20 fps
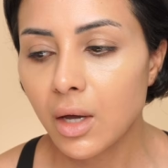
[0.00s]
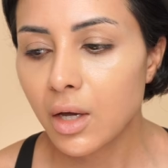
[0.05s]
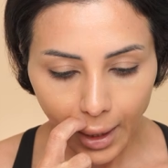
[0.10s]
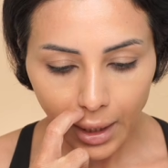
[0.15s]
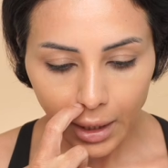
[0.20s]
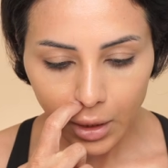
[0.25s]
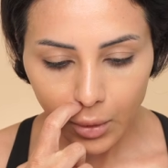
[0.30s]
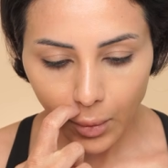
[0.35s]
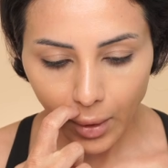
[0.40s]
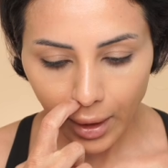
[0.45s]

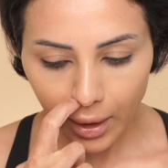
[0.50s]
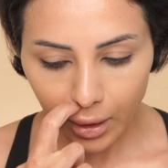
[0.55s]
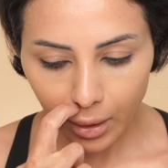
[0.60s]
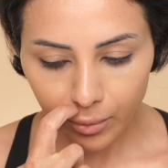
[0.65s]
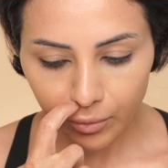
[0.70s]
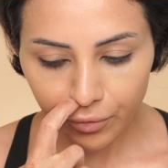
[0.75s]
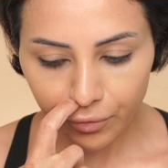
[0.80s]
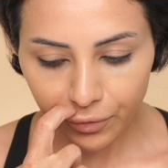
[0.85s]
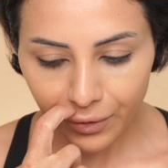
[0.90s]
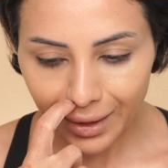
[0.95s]
Anyway,
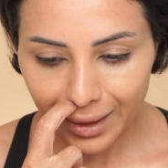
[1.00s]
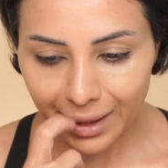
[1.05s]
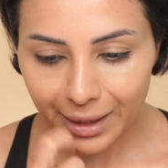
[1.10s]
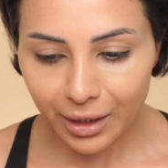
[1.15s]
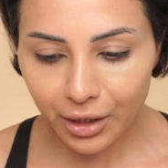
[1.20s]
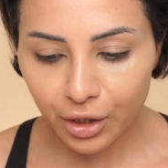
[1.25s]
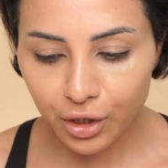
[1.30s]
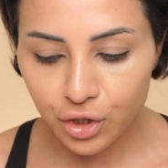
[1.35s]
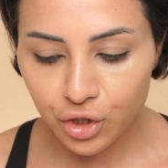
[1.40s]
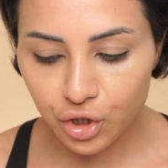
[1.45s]
I'm
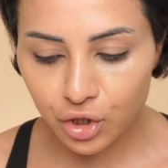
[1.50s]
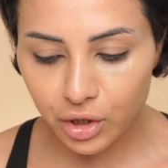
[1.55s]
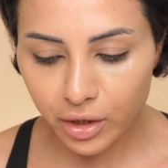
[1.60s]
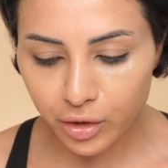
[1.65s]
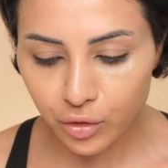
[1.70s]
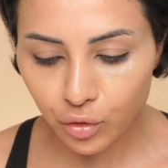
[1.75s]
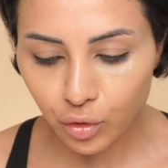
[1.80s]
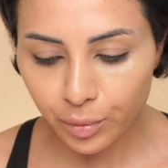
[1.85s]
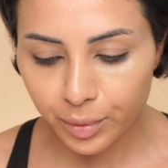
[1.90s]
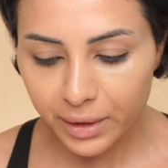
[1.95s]
feeling
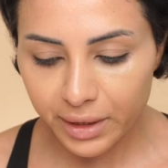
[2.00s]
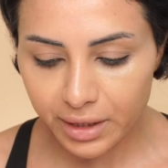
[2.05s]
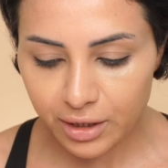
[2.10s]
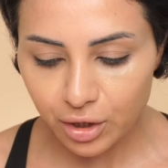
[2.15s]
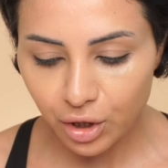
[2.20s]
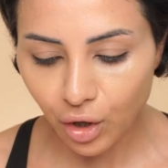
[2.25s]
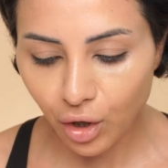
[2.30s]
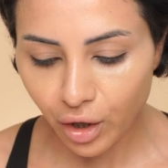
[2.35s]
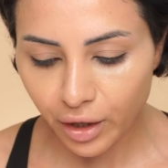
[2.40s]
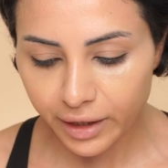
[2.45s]
considerably
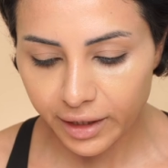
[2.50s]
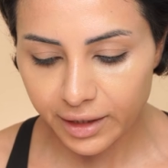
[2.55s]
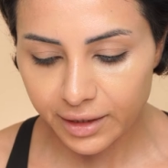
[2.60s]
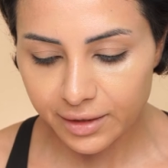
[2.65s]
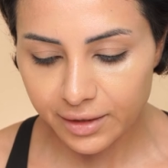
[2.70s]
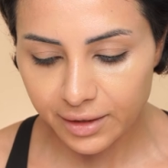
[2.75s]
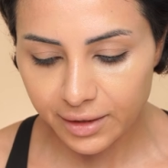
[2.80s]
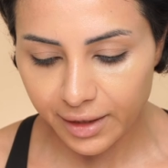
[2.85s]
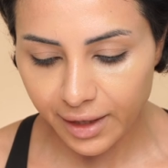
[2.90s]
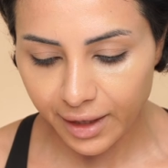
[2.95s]
tired
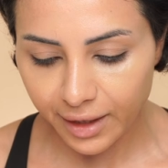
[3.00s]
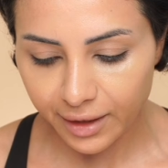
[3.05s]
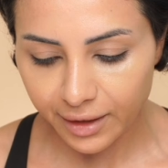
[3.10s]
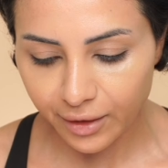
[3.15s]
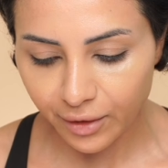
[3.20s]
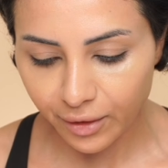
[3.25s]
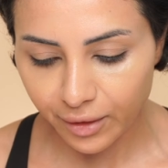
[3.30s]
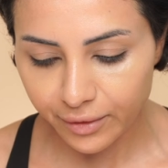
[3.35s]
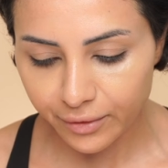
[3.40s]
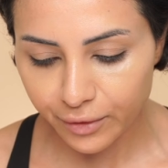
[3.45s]
today,
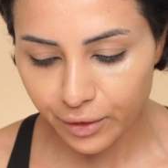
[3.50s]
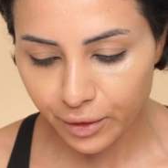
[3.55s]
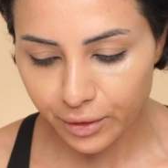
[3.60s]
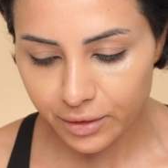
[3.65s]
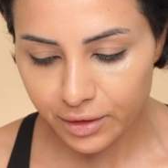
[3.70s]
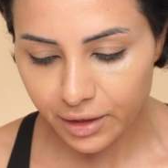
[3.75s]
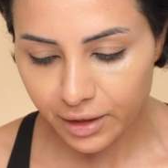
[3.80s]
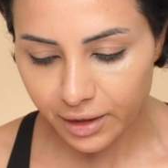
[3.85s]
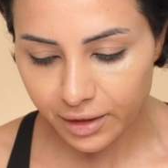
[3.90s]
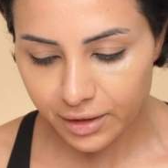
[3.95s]
I've
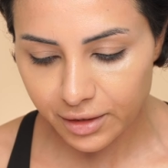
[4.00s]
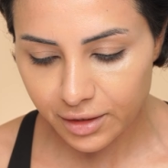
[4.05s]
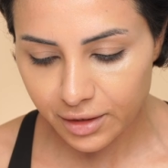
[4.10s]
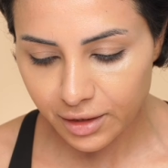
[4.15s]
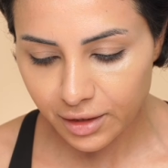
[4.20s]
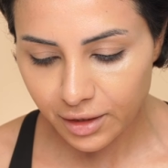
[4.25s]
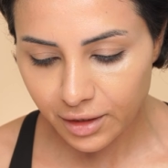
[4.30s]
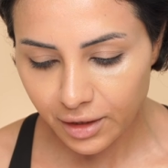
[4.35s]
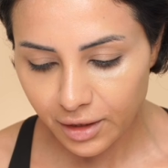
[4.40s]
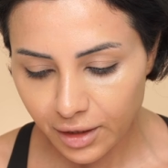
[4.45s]

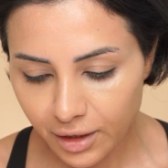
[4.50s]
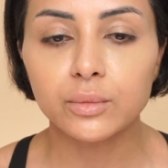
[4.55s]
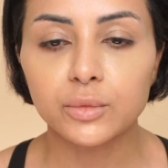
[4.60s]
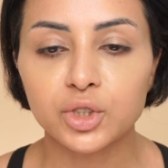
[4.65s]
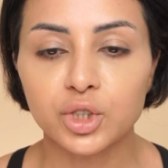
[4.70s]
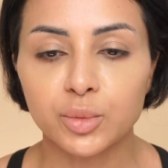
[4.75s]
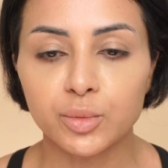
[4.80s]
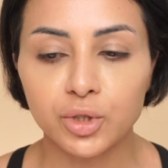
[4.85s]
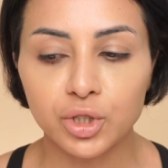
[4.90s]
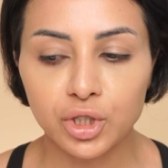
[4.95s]
noticed,
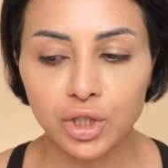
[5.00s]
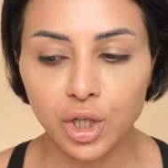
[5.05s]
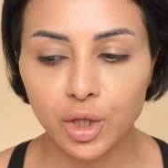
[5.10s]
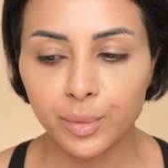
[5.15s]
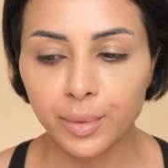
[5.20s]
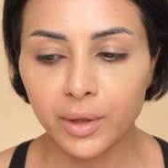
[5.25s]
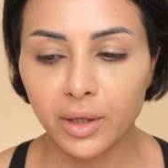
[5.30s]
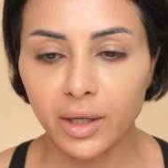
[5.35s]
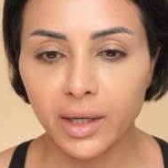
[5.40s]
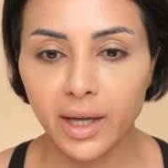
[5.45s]
which I'm just
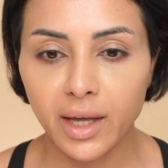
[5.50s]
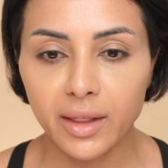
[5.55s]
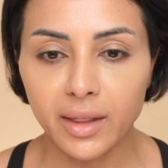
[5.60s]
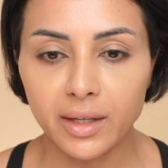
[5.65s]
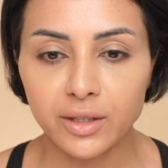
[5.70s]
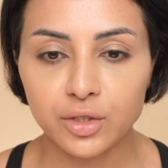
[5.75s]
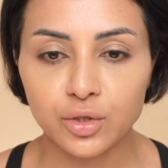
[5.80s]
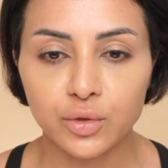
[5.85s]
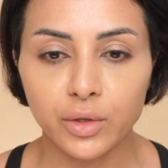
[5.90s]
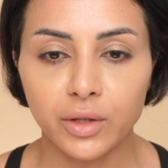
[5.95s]
hoping I get
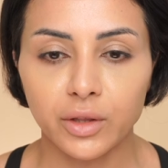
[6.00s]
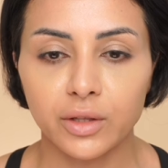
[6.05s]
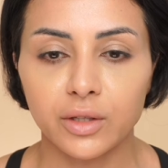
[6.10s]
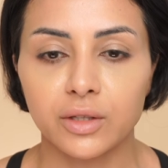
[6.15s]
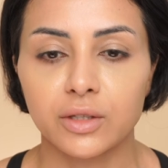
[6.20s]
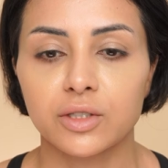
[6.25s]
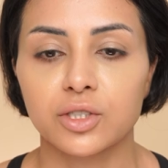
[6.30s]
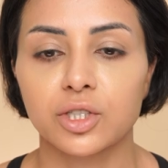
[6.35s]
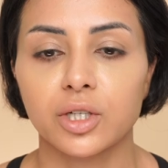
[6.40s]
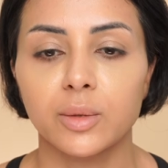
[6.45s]
that strength
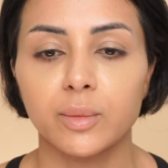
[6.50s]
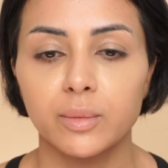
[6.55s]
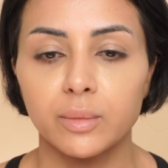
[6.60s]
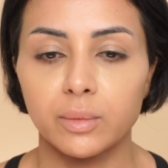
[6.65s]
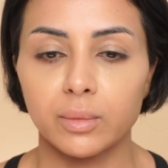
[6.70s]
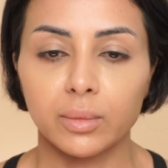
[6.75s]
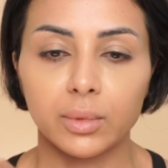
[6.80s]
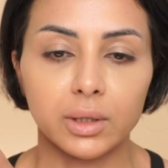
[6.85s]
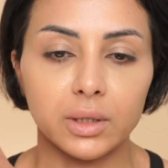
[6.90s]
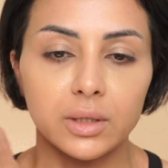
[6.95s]
in the gym
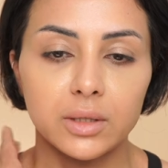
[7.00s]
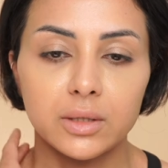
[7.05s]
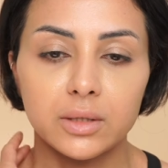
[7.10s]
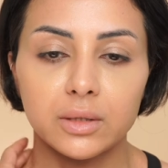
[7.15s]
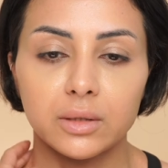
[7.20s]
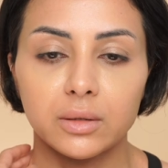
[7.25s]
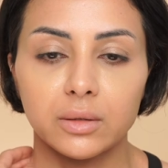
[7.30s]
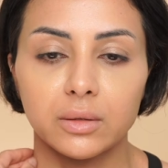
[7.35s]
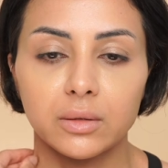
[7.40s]
because,